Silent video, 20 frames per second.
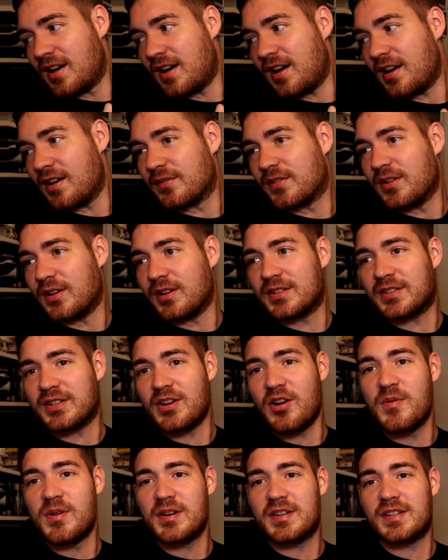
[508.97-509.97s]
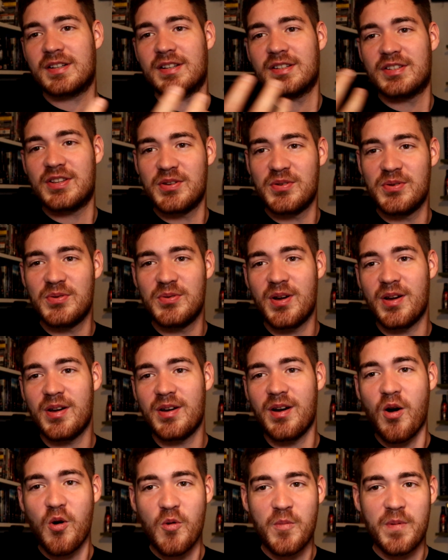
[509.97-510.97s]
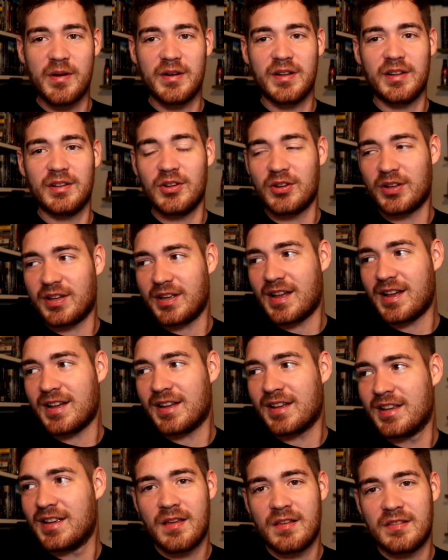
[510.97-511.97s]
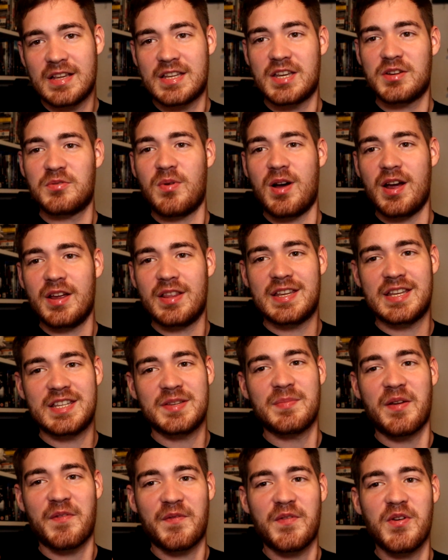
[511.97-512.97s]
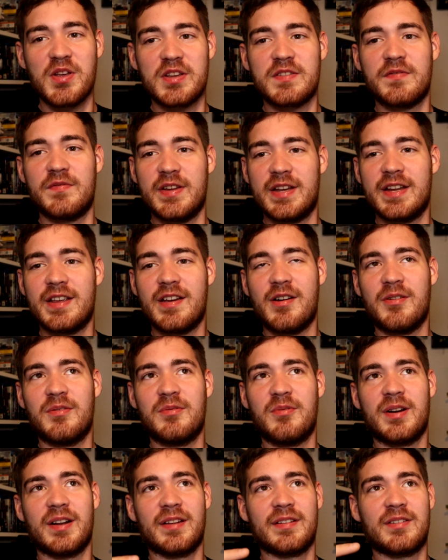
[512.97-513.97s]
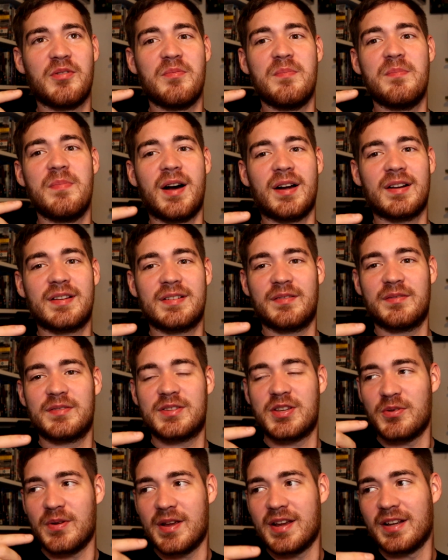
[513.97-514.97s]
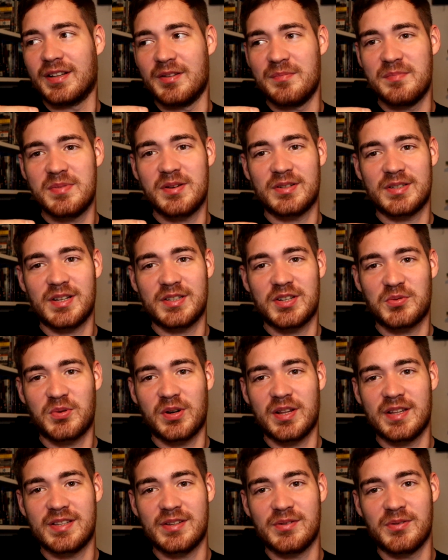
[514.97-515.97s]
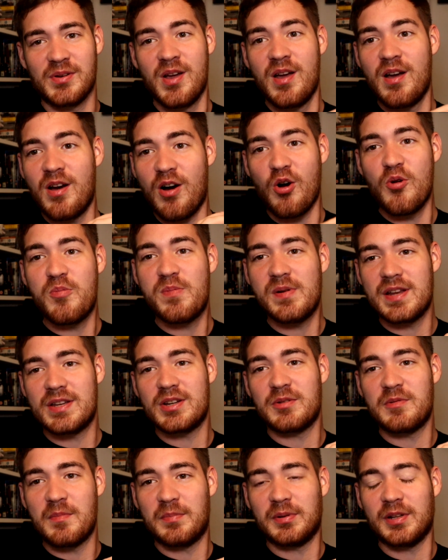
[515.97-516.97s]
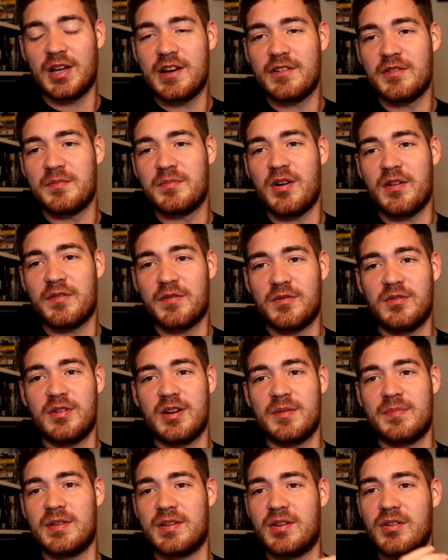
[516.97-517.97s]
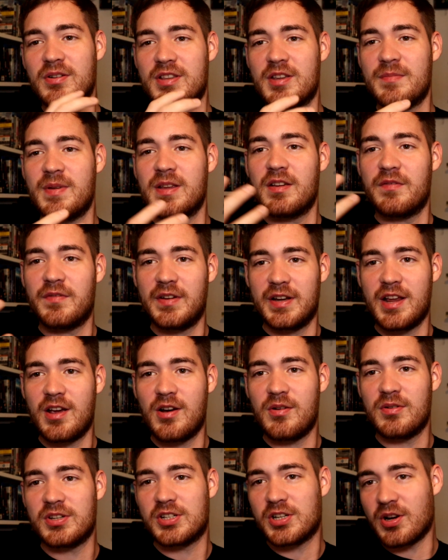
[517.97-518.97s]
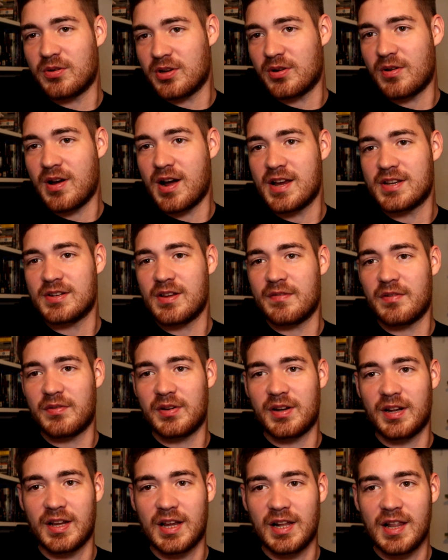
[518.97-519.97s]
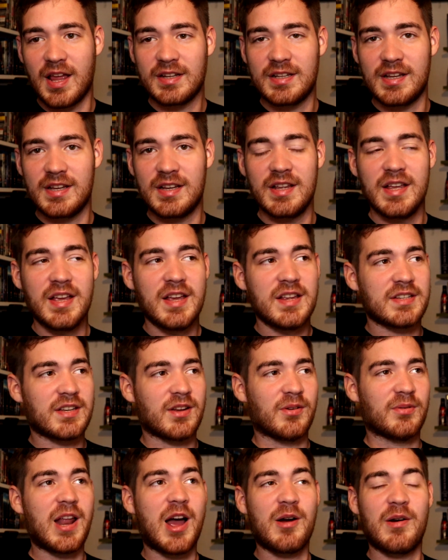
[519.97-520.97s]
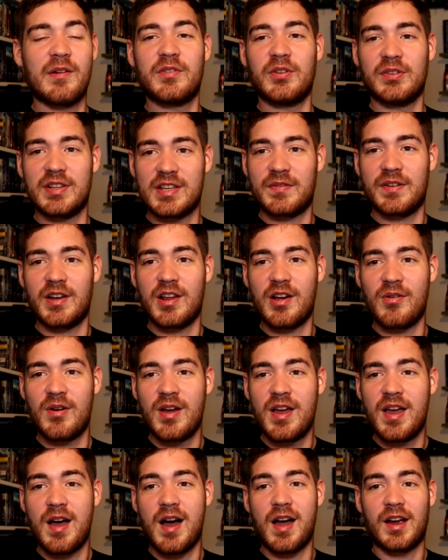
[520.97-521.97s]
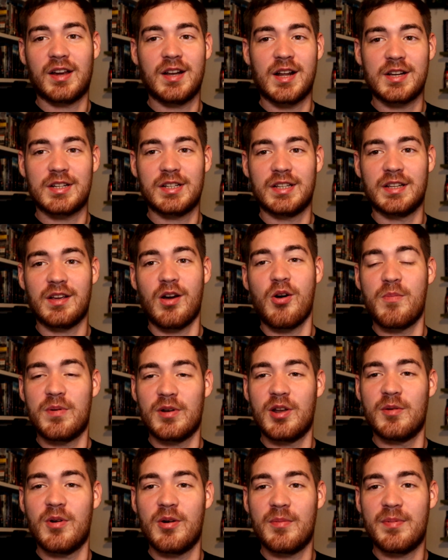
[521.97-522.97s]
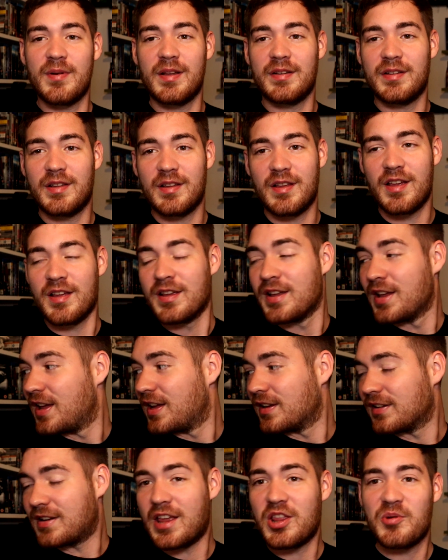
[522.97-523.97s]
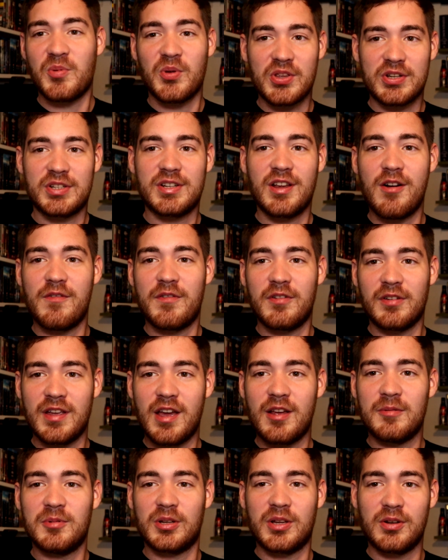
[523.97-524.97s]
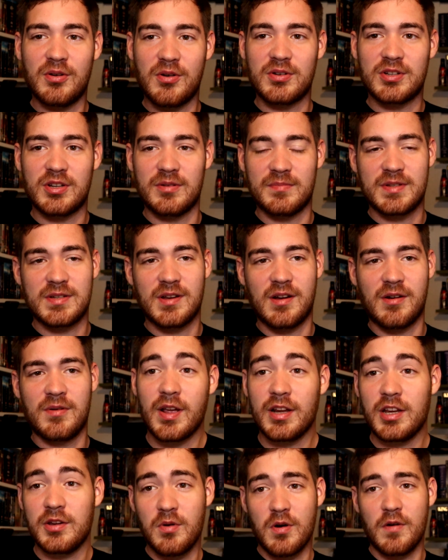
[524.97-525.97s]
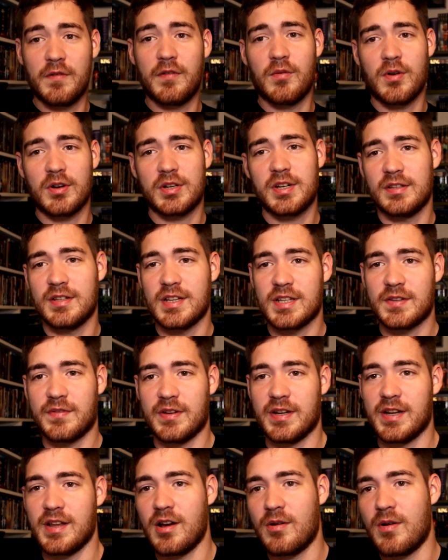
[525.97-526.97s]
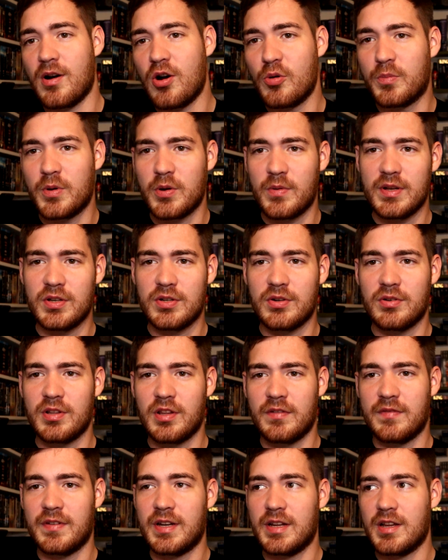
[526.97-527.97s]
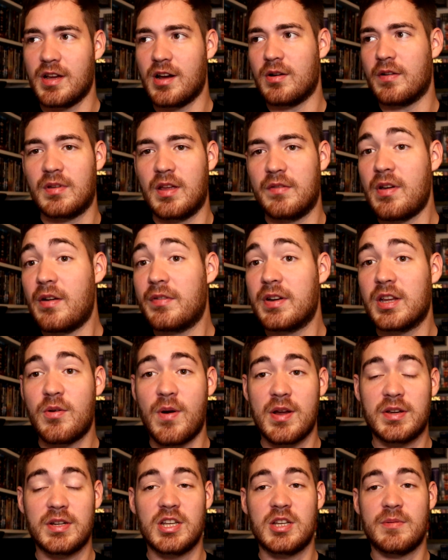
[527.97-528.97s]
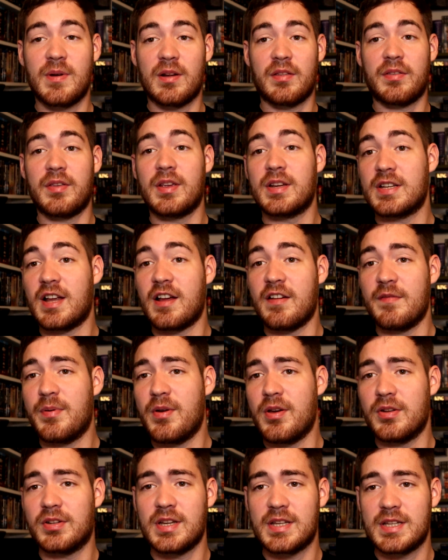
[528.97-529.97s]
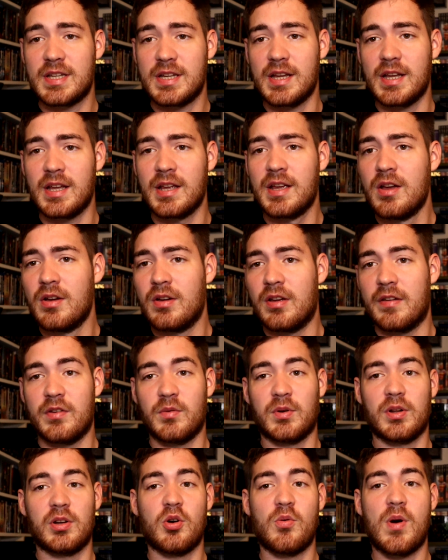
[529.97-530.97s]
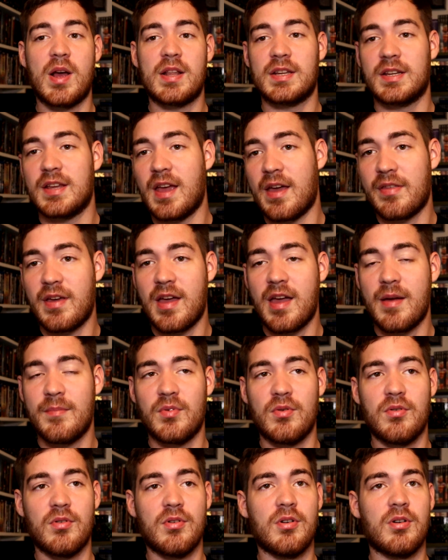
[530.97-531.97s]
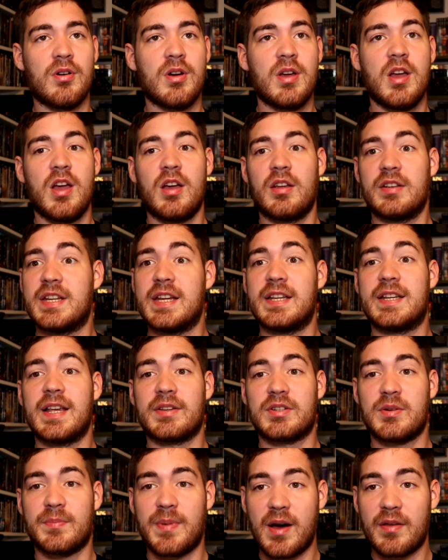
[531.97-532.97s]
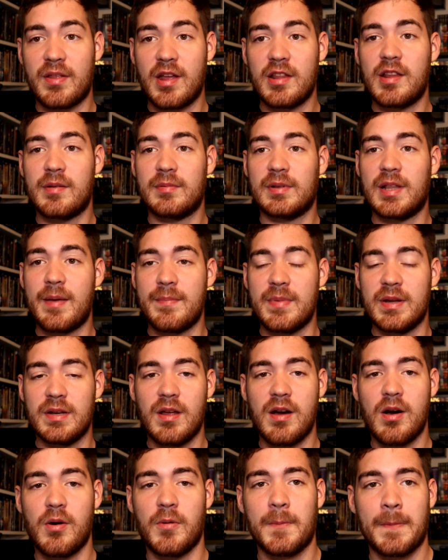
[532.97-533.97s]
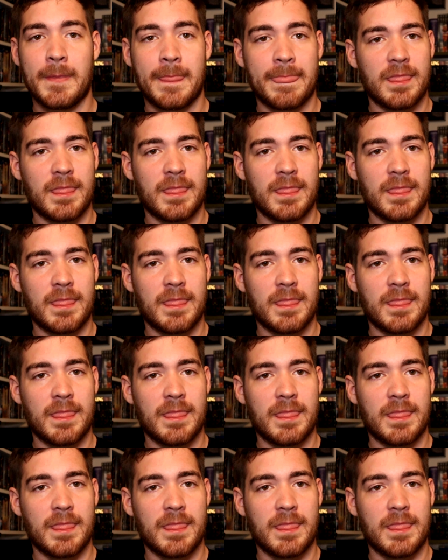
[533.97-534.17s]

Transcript: I've got so much to open and look at. This is why this is my first video when I come back to England, because I just wanted to open these up and play one, but I thought it'd be good to make a video and show you guys everything I collected. So now I've done this video, I can actually open them up and get them on the shelf and get them looking awesome. So thank you all for watching this video. I hope you enjoyed the video. If you have any questions about the things that I purchased here, if you want to know where to get them or details about them, then let me know.